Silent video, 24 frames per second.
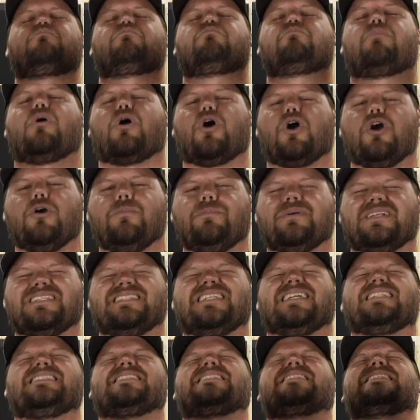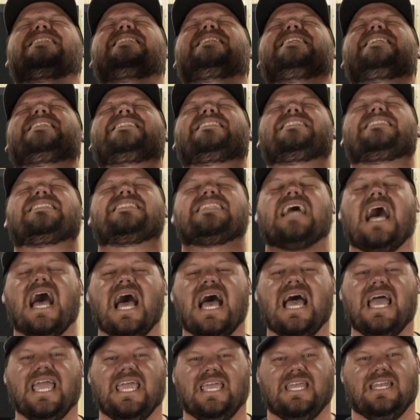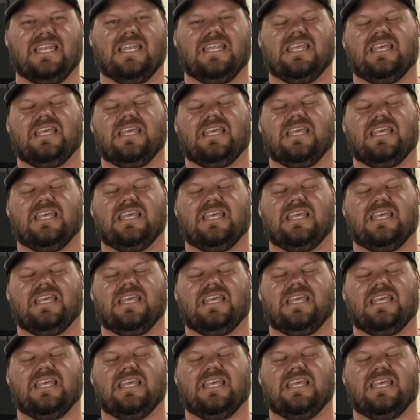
purpose. That's design.